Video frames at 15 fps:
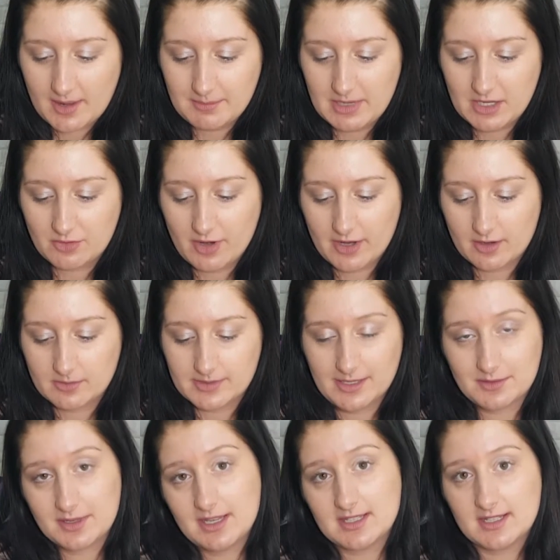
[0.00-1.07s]
and me and Craig are
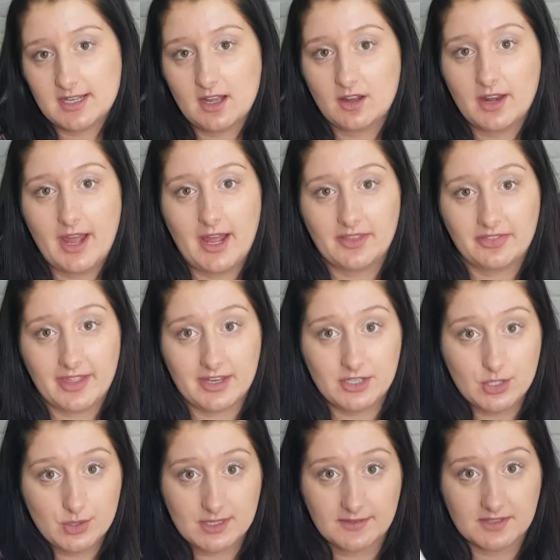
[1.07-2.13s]
obsessed with Kings of Leon, and their
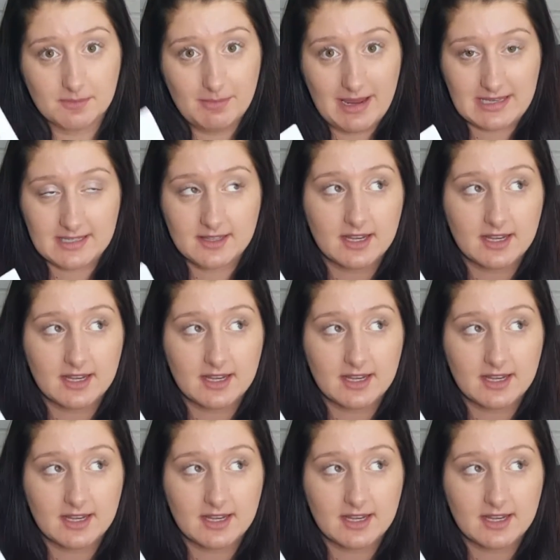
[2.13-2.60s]
new stuff's amazing.